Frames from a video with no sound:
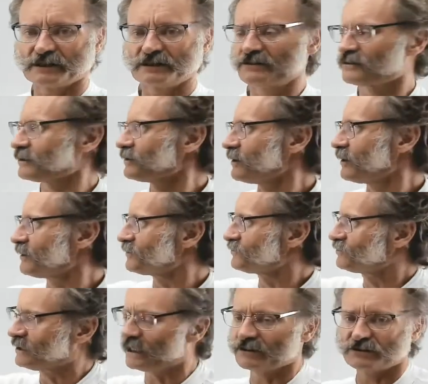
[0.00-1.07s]
another
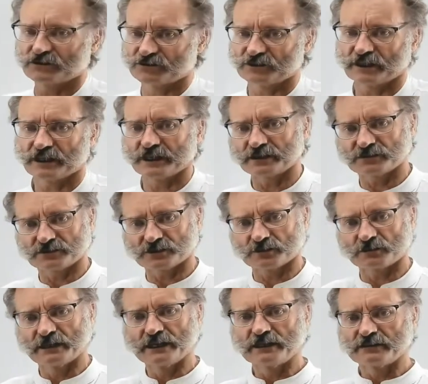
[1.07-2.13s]
standard circuit, so
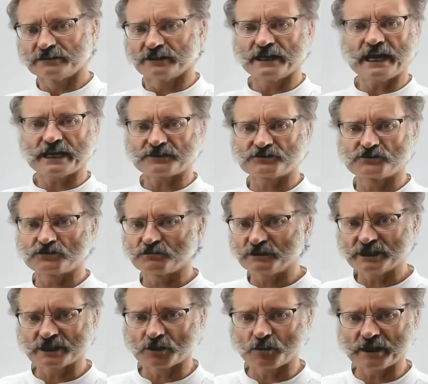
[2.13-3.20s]
there has to be
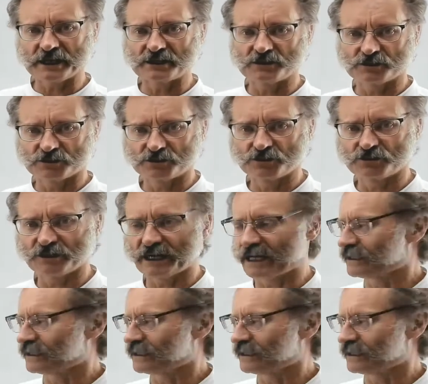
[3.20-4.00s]
a way to do that.